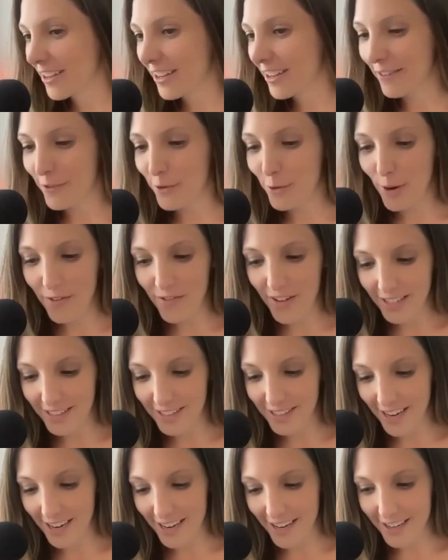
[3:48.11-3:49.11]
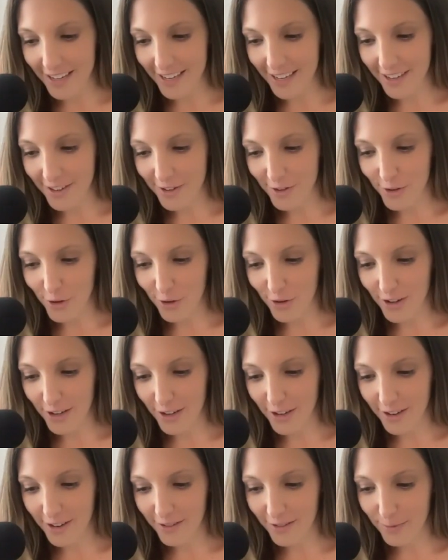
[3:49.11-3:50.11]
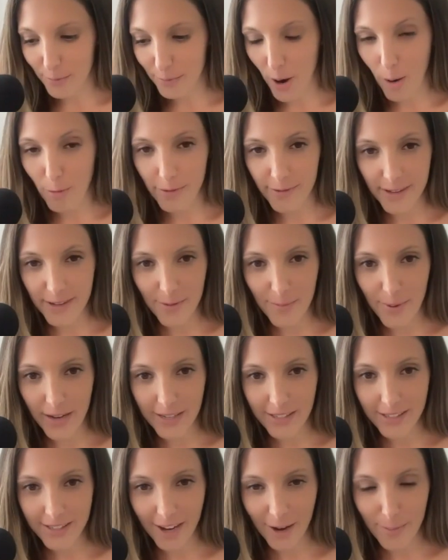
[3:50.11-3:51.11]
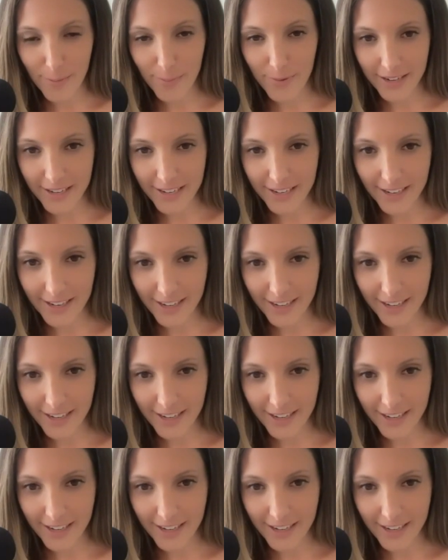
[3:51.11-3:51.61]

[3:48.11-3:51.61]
if you have anxiety, you're in probably the best company.